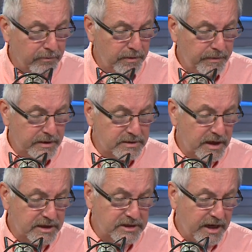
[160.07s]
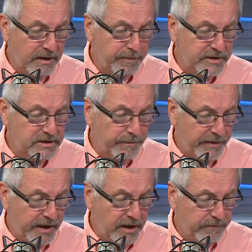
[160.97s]
And it's an exciting place to
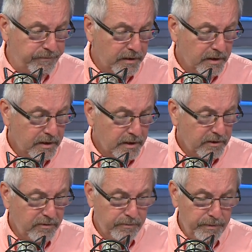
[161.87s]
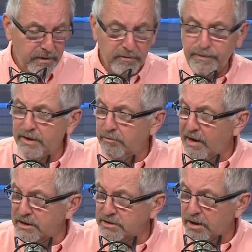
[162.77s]
play, and if you've been to
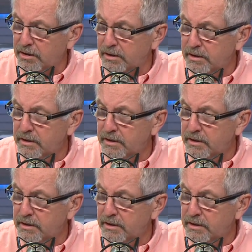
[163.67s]
Rexall.